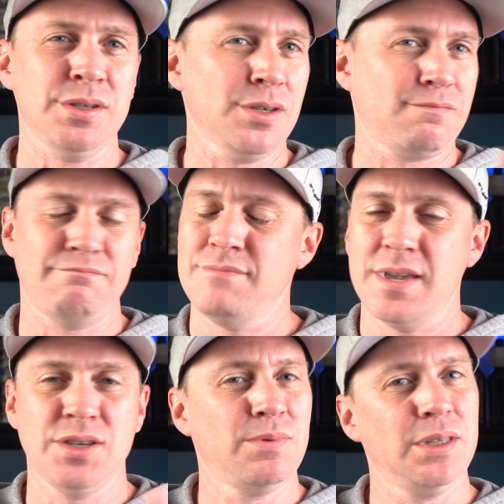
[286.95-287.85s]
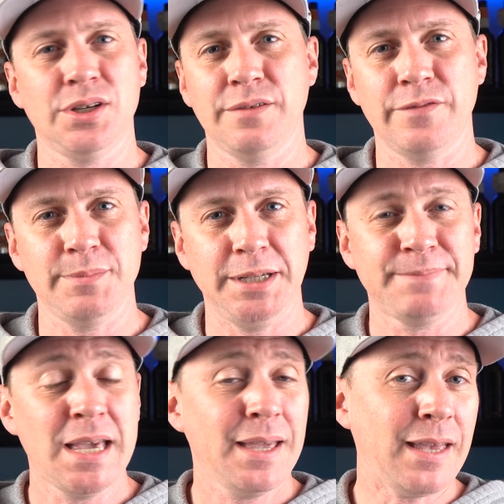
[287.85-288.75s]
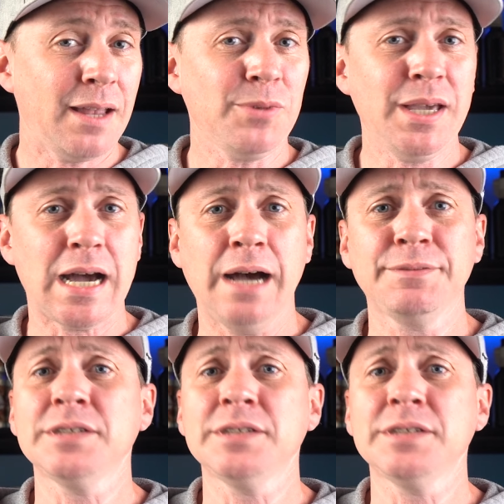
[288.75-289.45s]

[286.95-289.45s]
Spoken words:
just is really good for me. Then we have